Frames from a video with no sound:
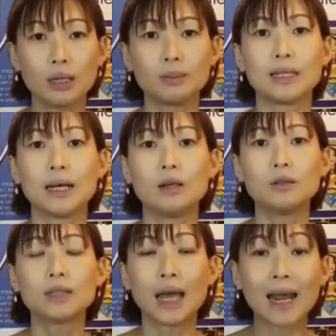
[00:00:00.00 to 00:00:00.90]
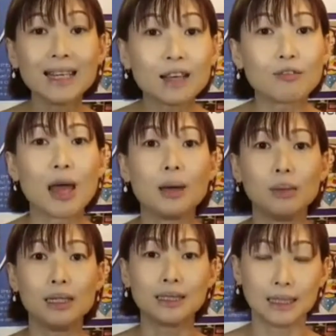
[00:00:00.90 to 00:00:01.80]
themselves and their
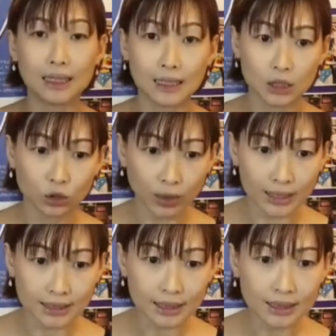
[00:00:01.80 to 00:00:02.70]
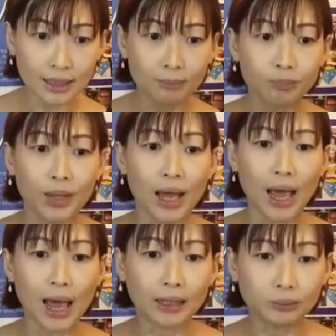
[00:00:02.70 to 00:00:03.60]
families in this crisis,
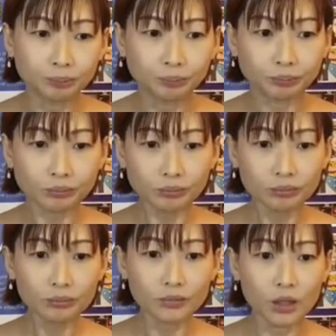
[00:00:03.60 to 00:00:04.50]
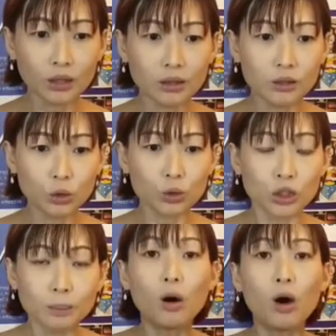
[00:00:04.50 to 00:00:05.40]
and to
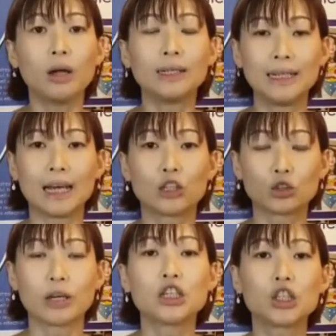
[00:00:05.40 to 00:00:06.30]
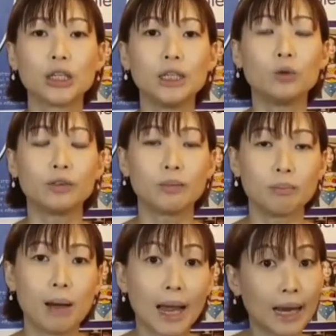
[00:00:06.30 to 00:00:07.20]
support their strengths journey with
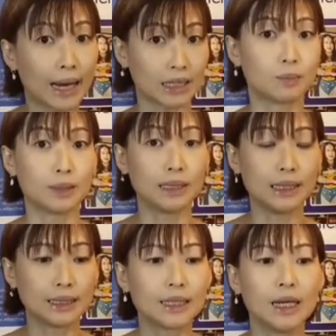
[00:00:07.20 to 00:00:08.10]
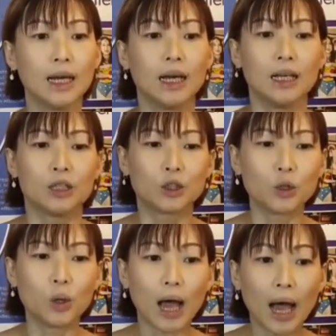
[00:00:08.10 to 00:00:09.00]
my expertise.
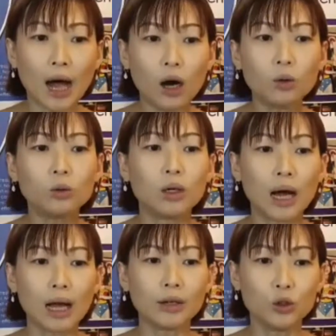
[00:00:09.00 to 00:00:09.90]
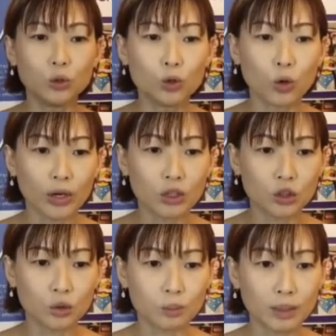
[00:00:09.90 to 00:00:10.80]
So how are you going
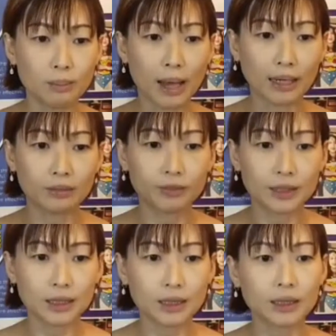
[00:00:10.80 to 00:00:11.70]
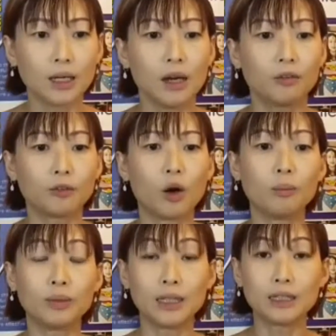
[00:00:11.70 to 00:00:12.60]
to be benefited
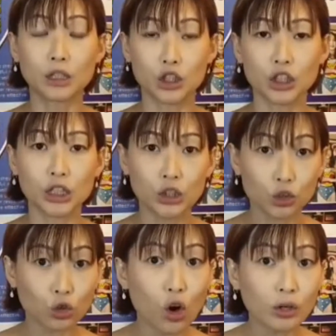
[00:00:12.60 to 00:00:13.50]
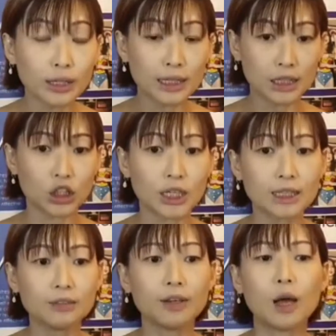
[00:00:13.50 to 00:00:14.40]
from this She is Strong
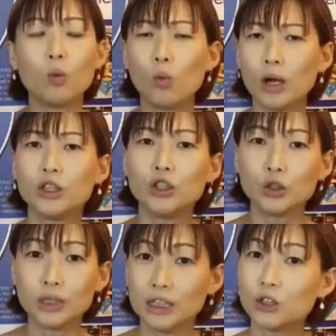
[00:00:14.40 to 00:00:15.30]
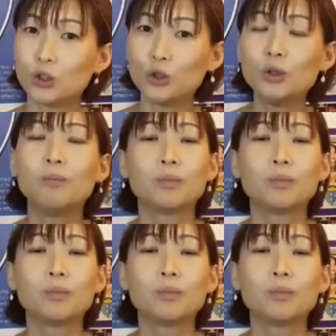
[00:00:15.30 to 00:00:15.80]
initiative, and what do you need to do?